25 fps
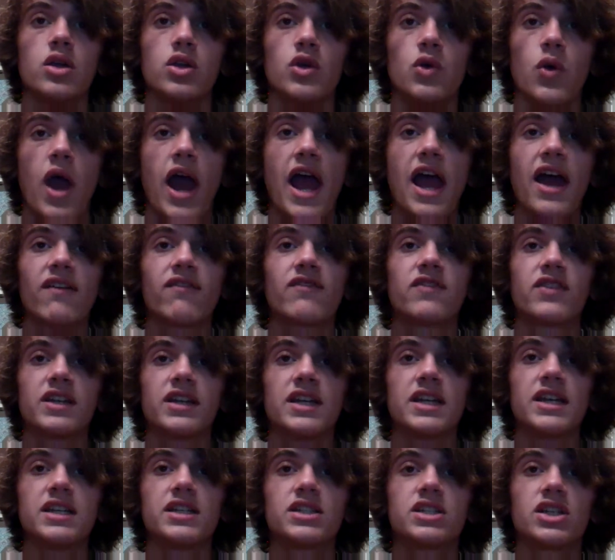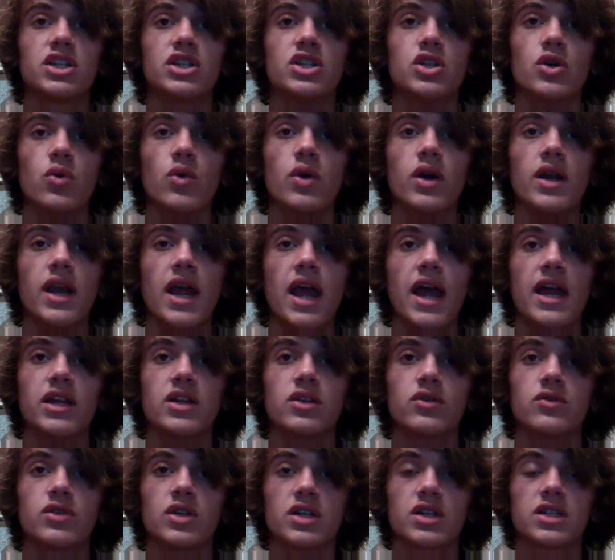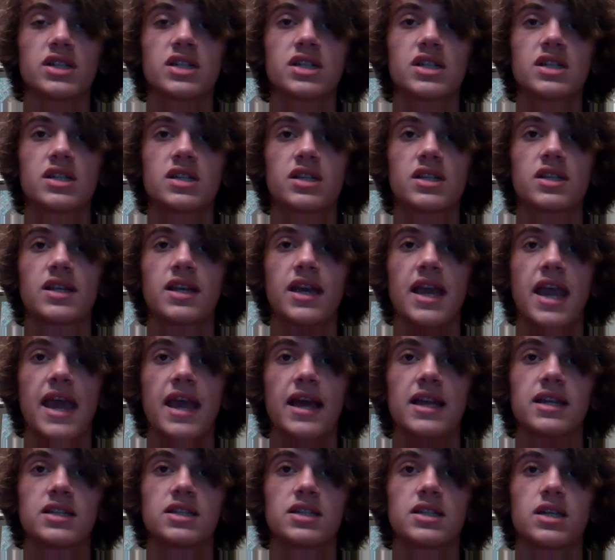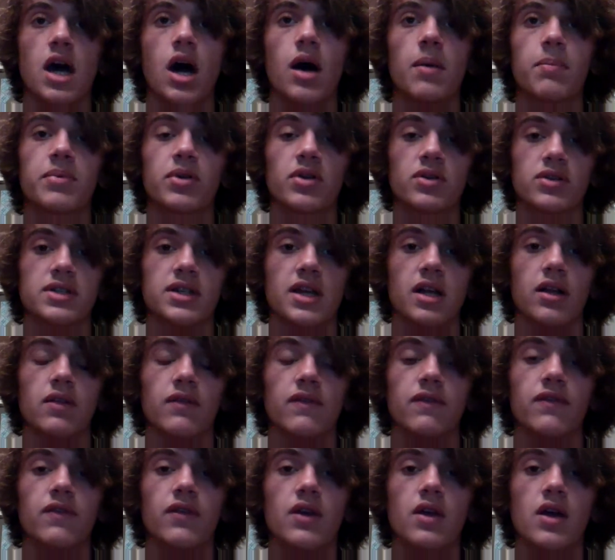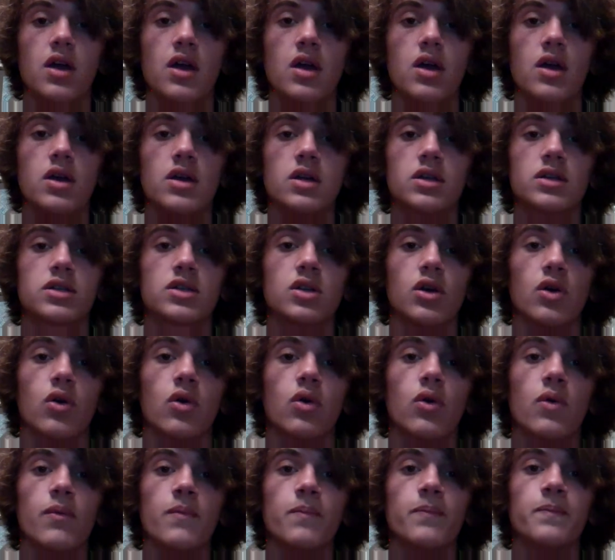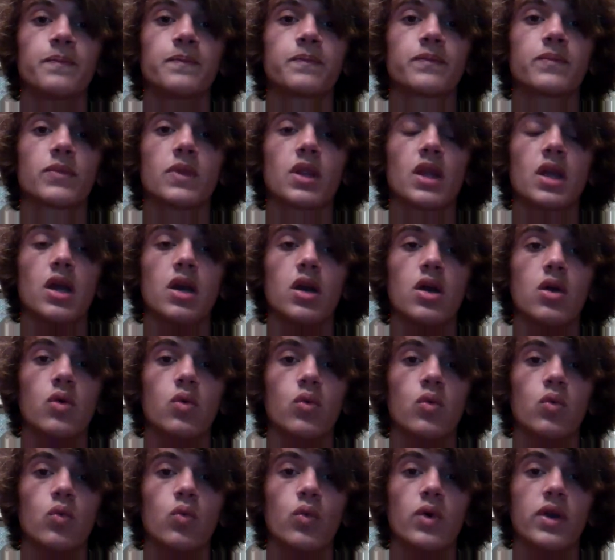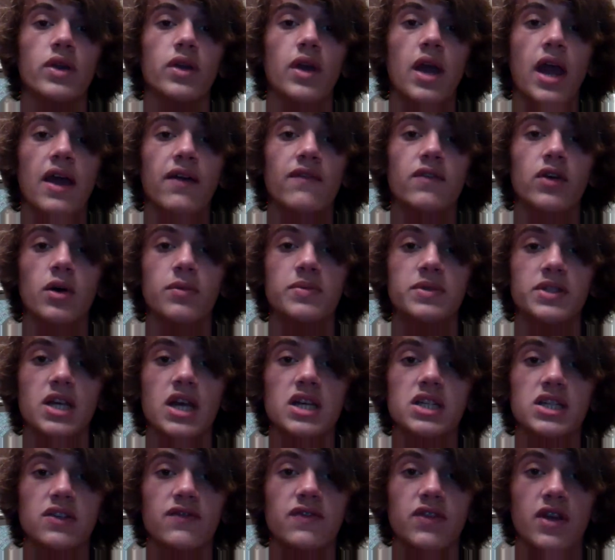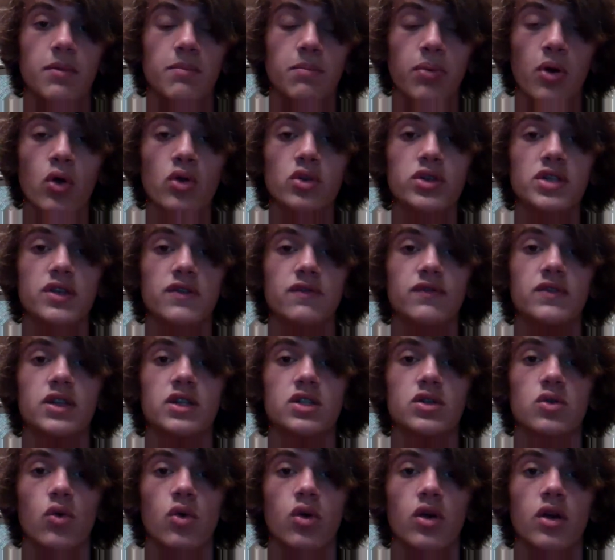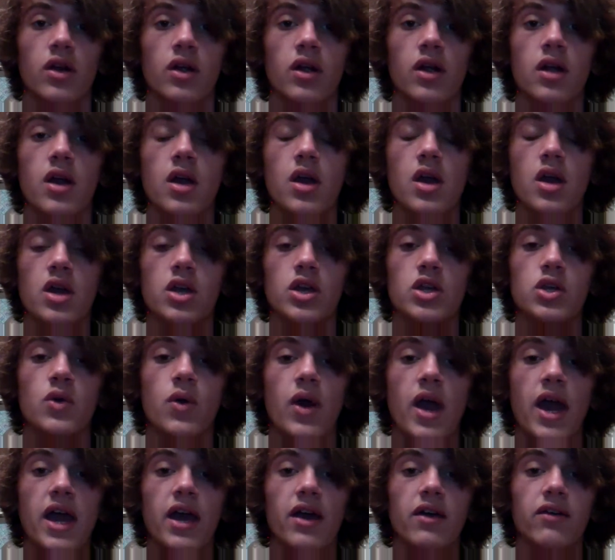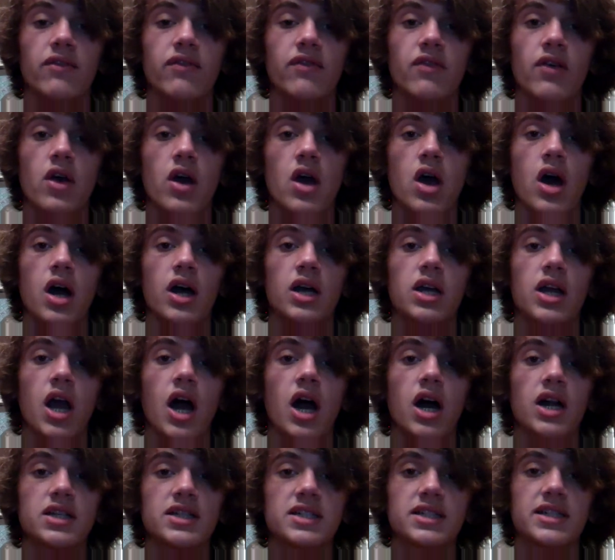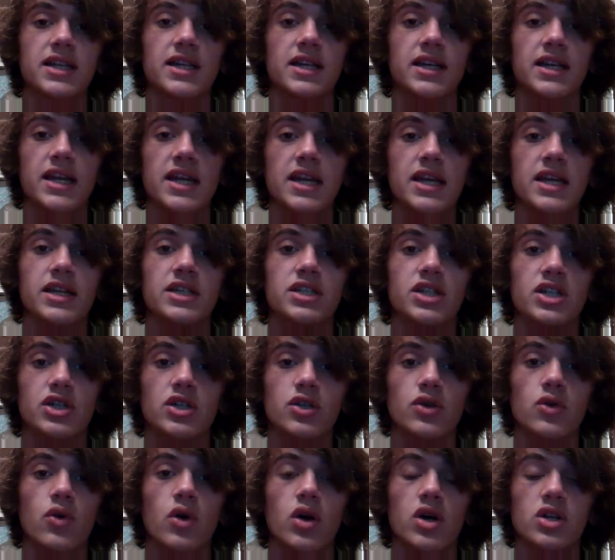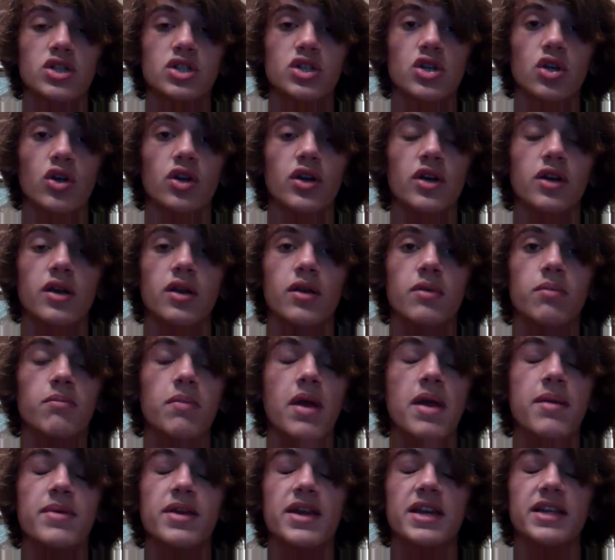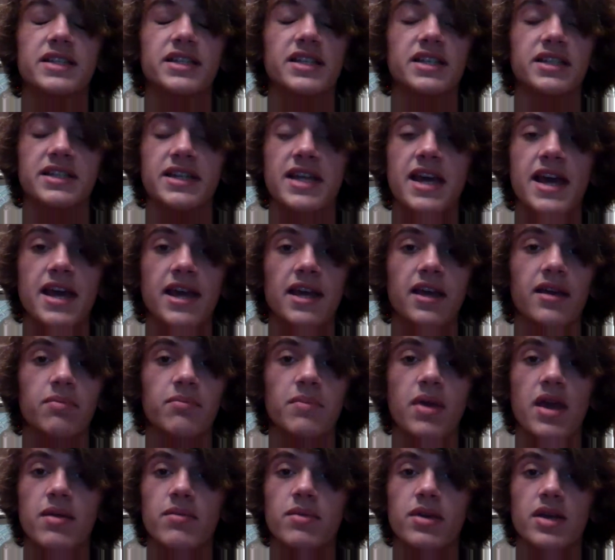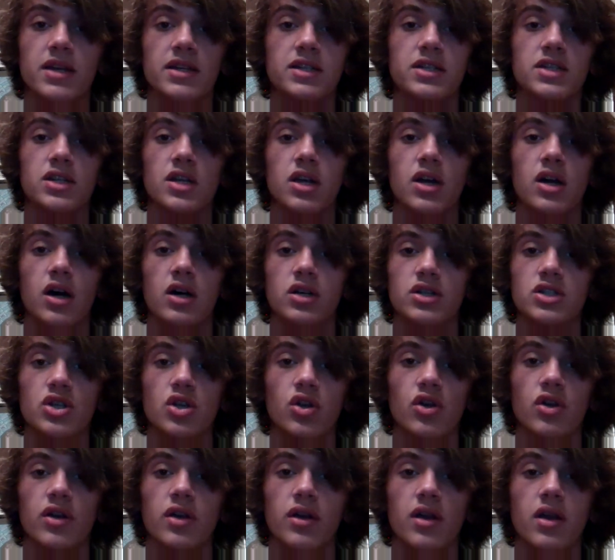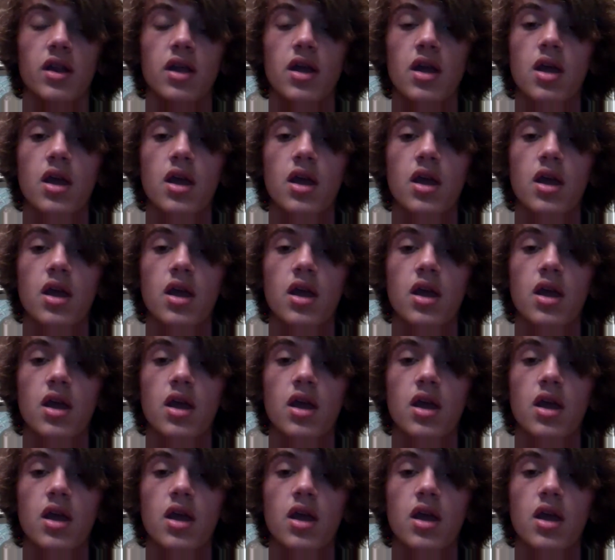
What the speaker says: have the need to do it and you just can't stop yourself. So when you have obsessive compulsive disorder, you have a constant need to do a certain, maybe it's a tic, maybe it's a certain